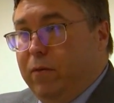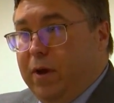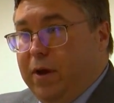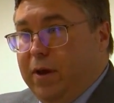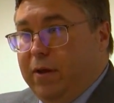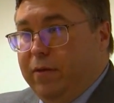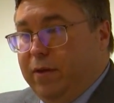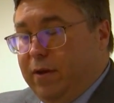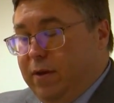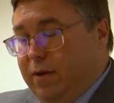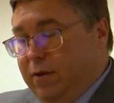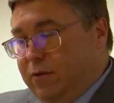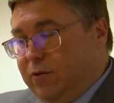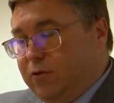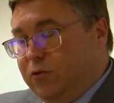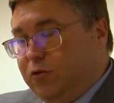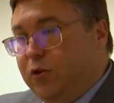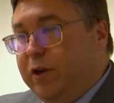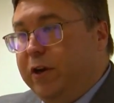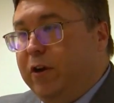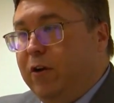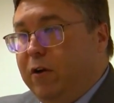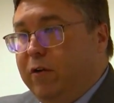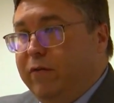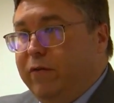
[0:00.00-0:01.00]
uh, the
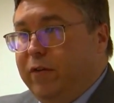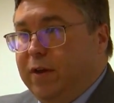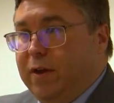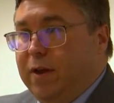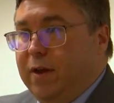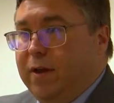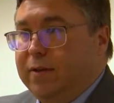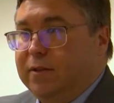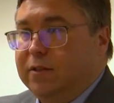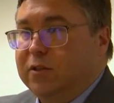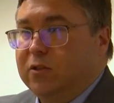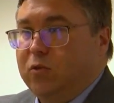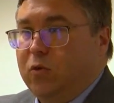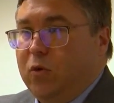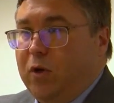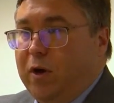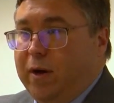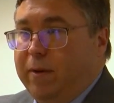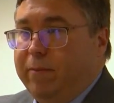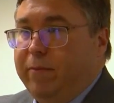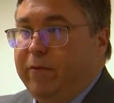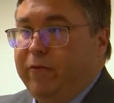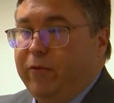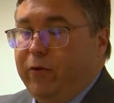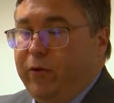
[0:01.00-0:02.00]
trigger of the gun
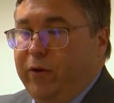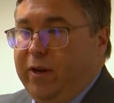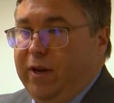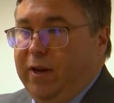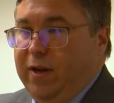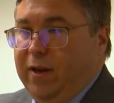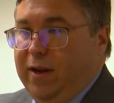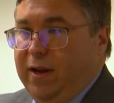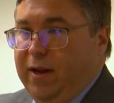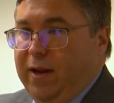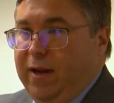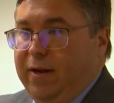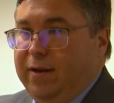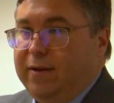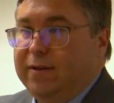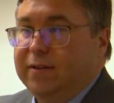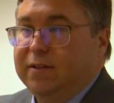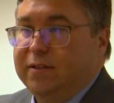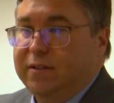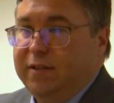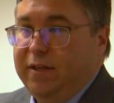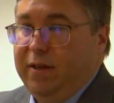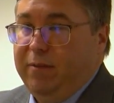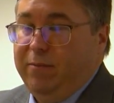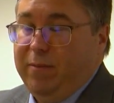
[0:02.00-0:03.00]
swabbed for DNA to
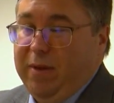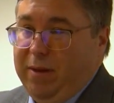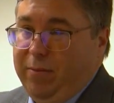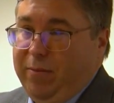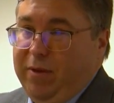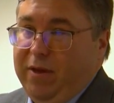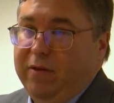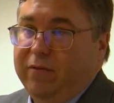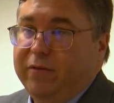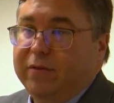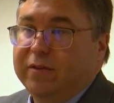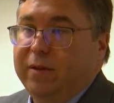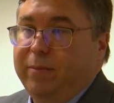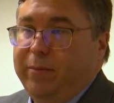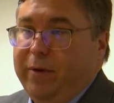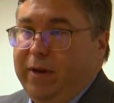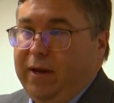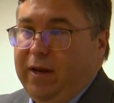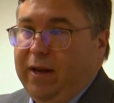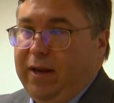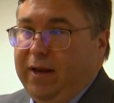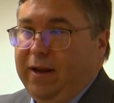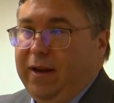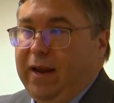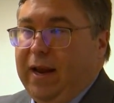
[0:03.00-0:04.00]
see maybe if somebody
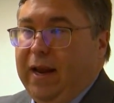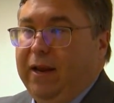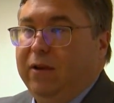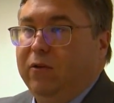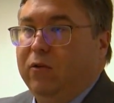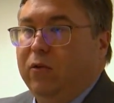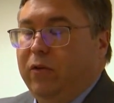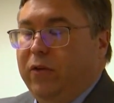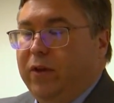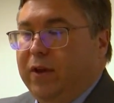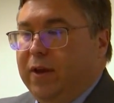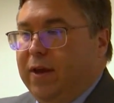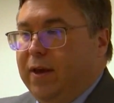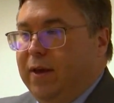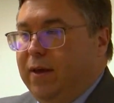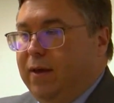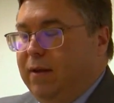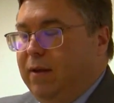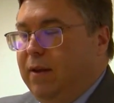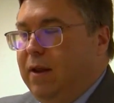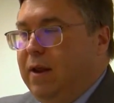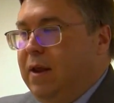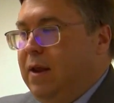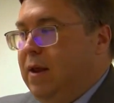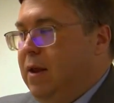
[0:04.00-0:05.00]
had handled the
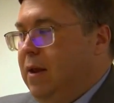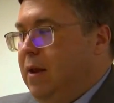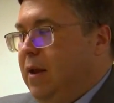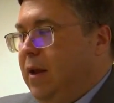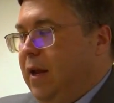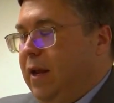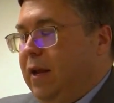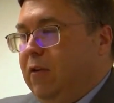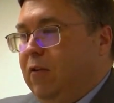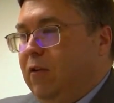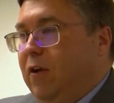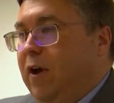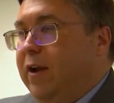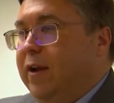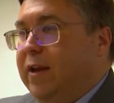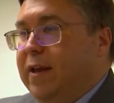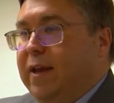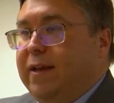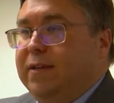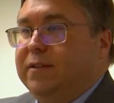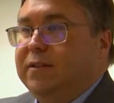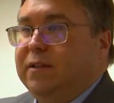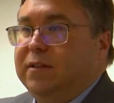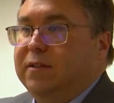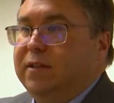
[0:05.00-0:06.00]
gun. In a lot of
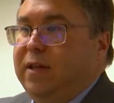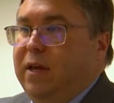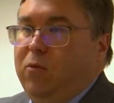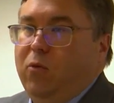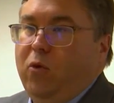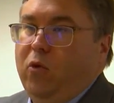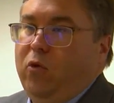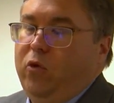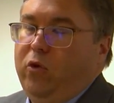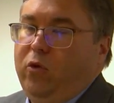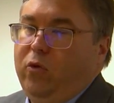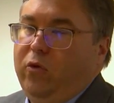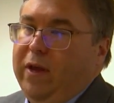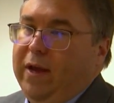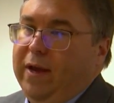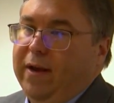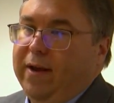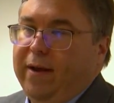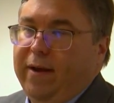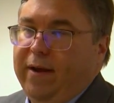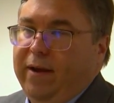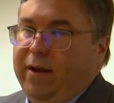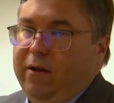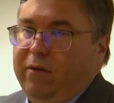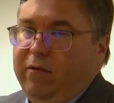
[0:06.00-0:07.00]
cases, they won't do that
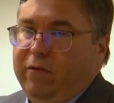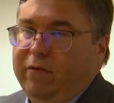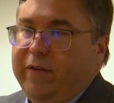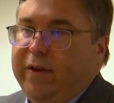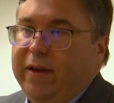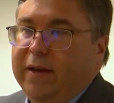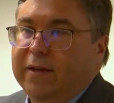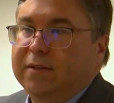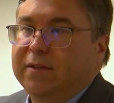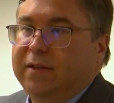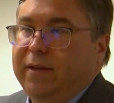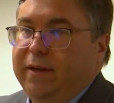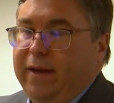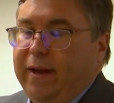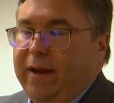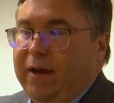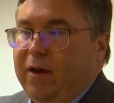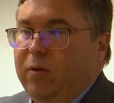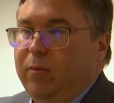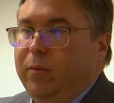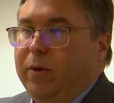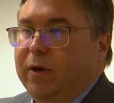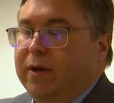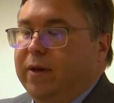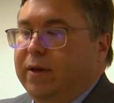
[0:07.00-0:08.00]
kind of testing
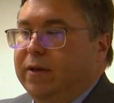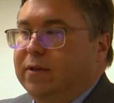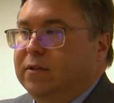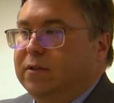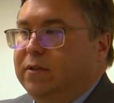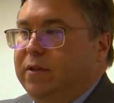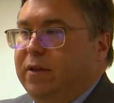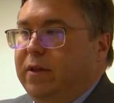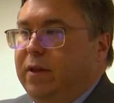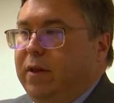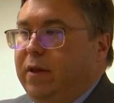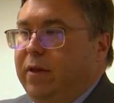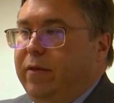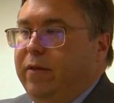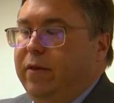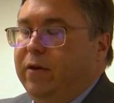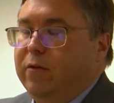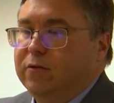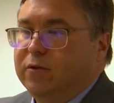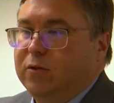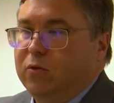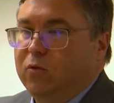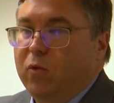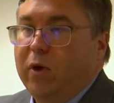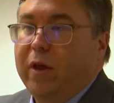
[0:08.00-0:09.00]
now because
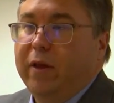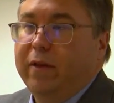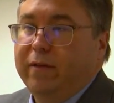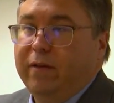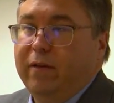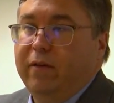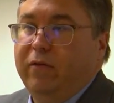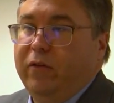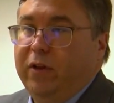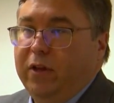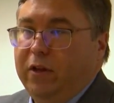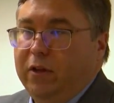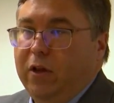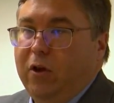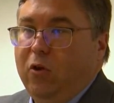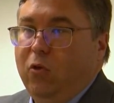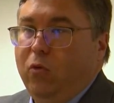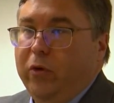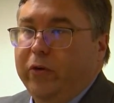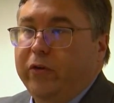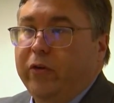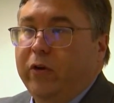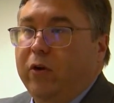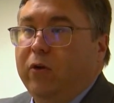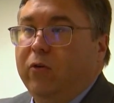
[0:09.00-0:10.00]
there's a relatively low
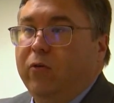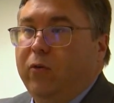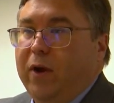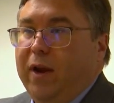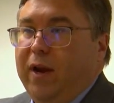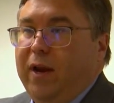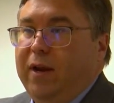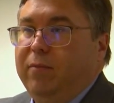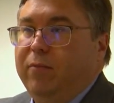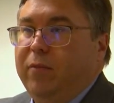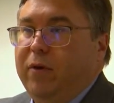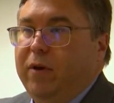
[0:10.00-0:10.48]
return rate.